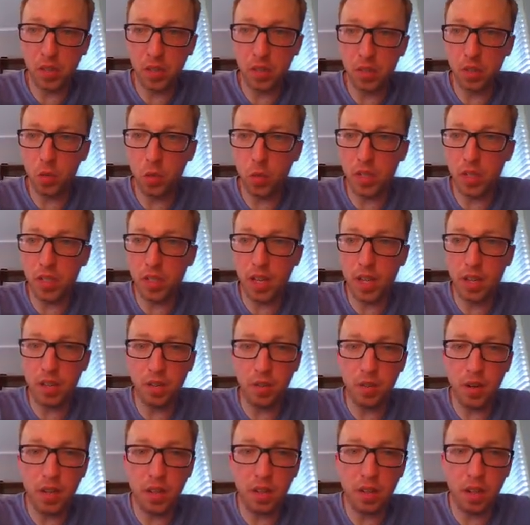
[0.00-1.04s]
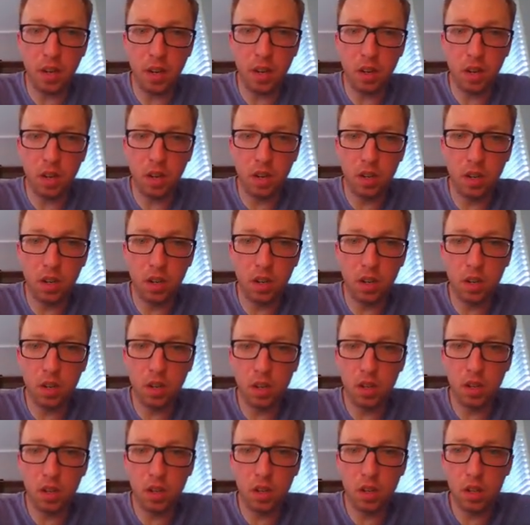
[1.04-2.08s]
Squeeze that in right there.
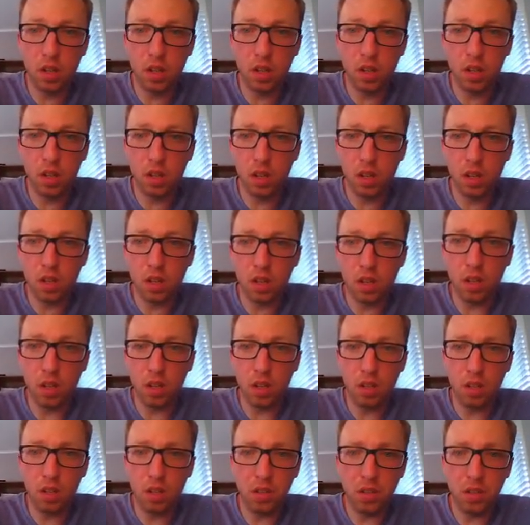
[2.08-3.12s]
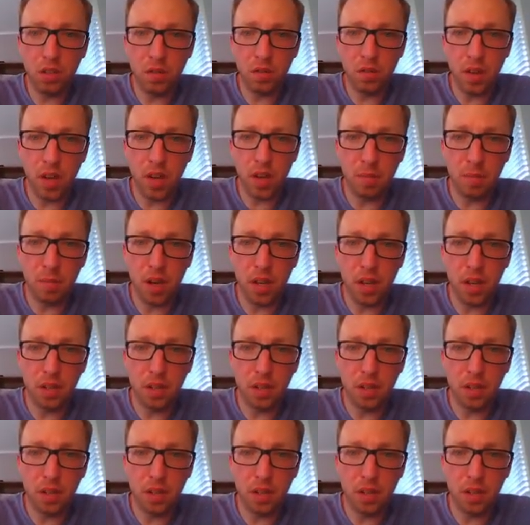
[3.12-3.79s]
All divided by